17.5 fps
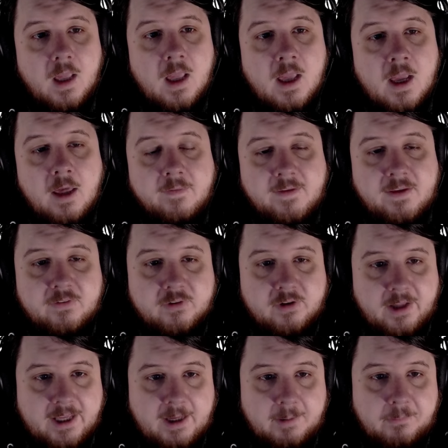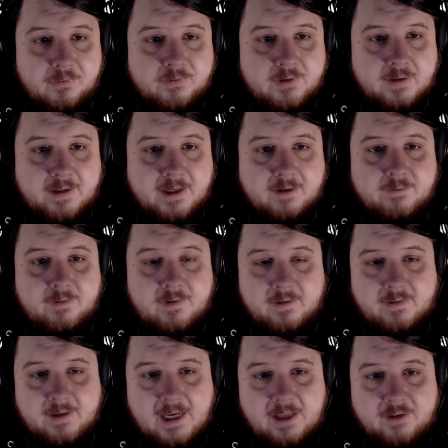These claims sound like
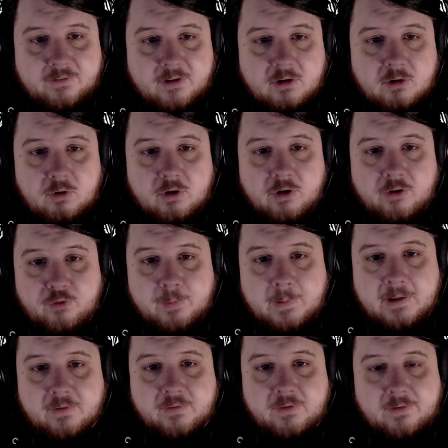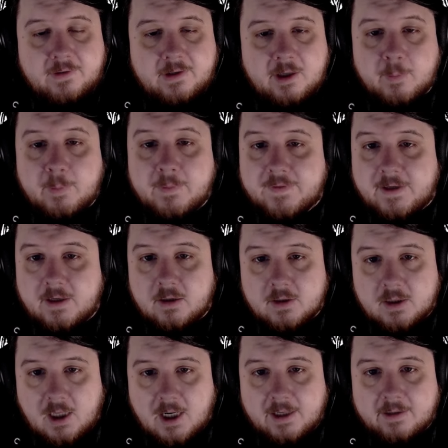fantastical conspiracy theory, but they are
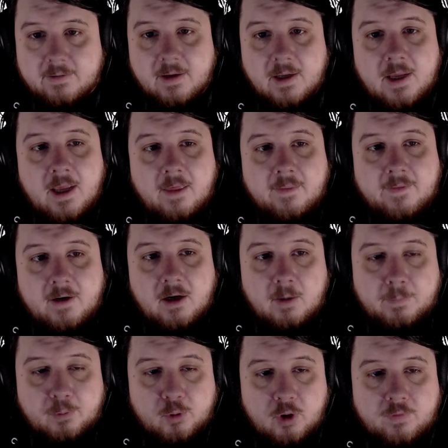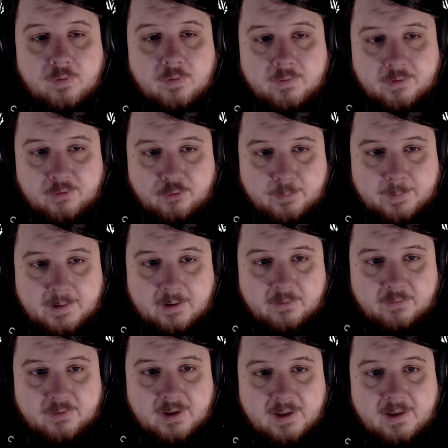not. They are proof of
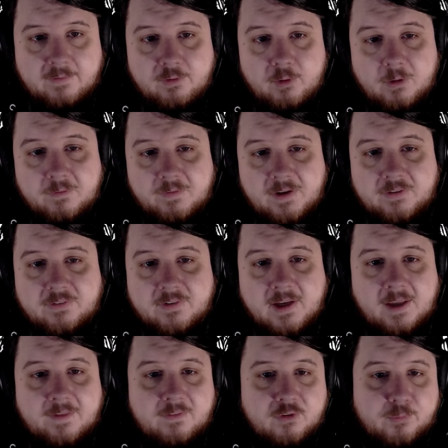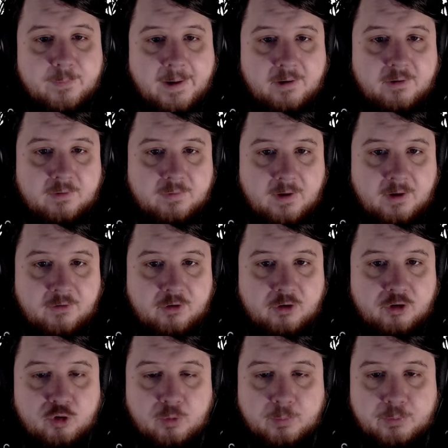conspiracy. If you investigate this mountain of
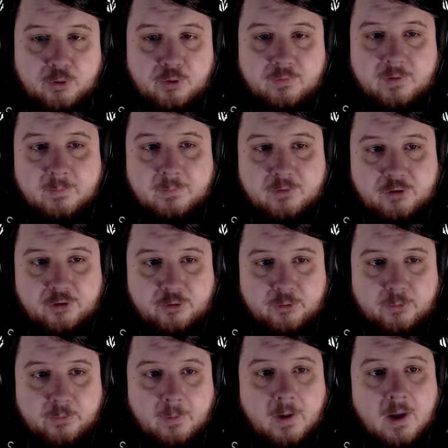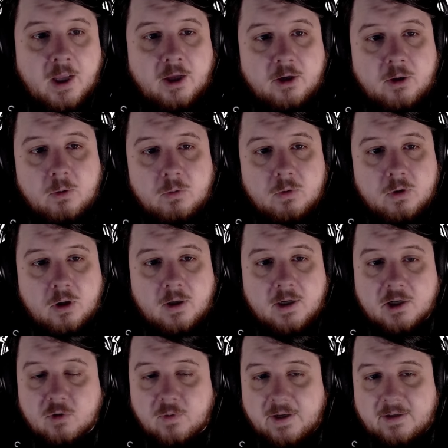research, you'll prove them too. You learn a
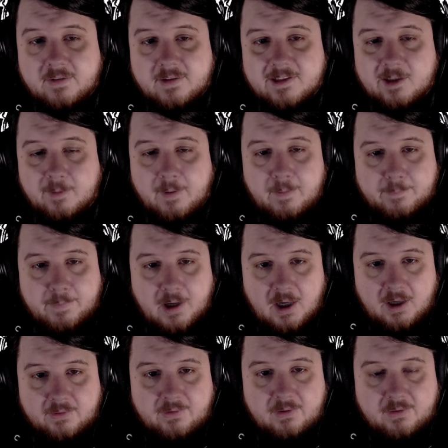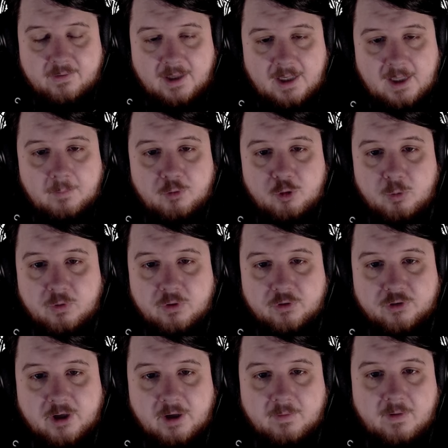great deal about Ponzi schemes. You will
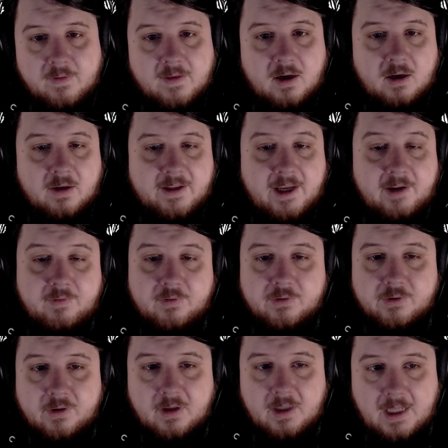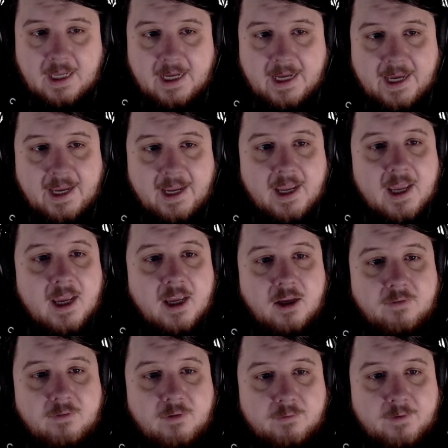discover that our life is a lie.
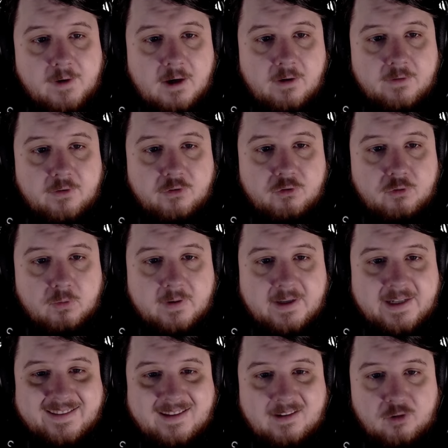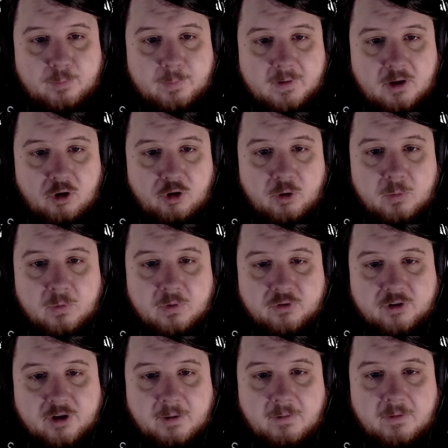If you follow the story and links below, you will
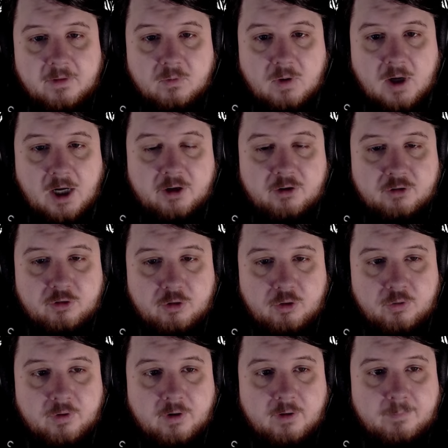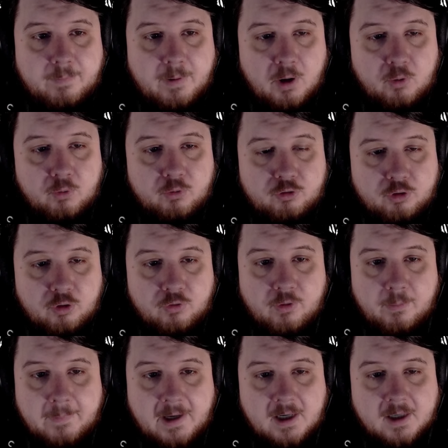discover the rotten truth of post truth
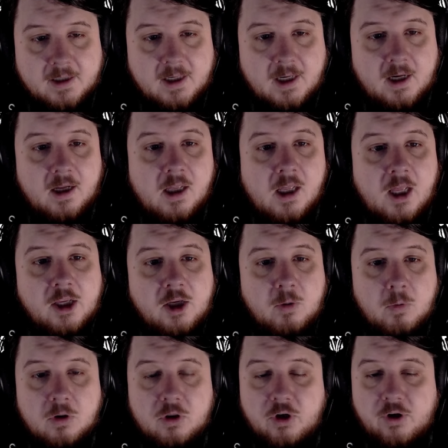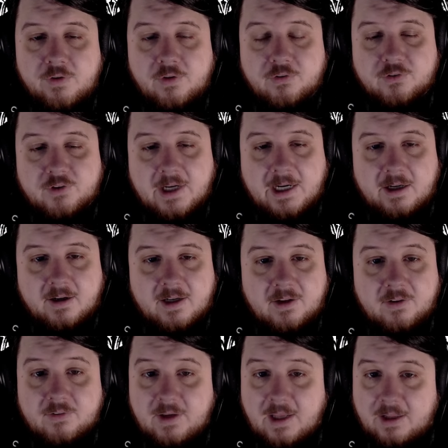America. You will learn the
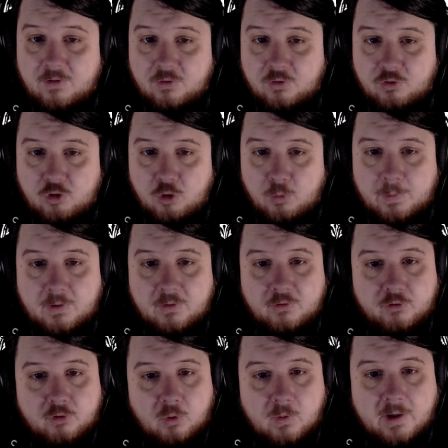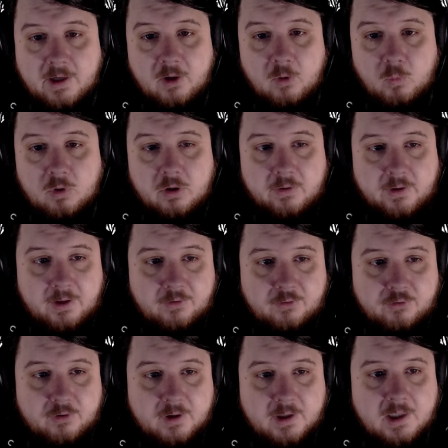scariest and stupidest story in world
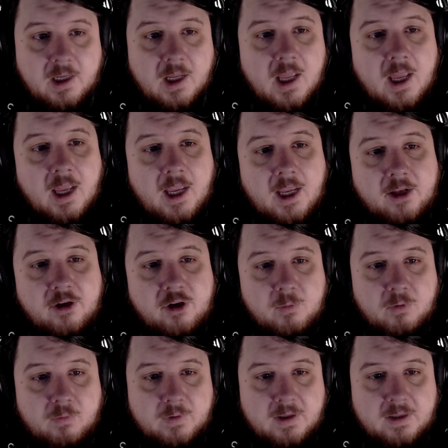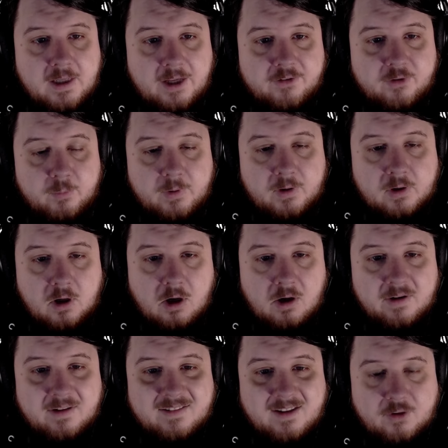history, and you will realize that we are all
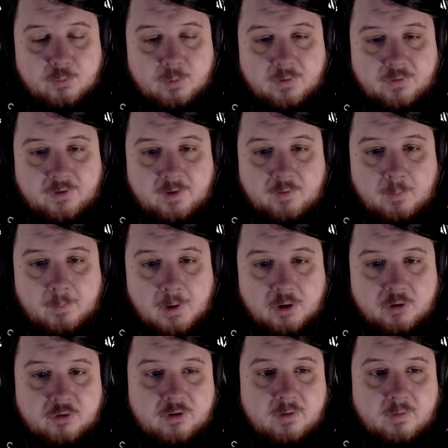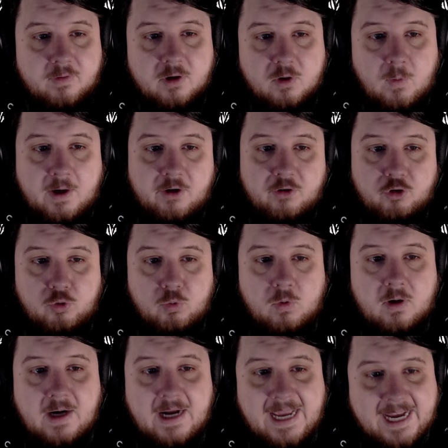in desperate state of emergency that requires
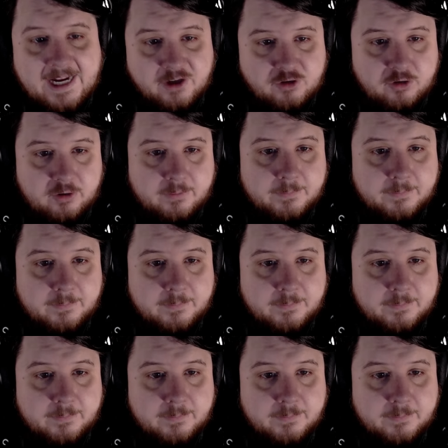your action.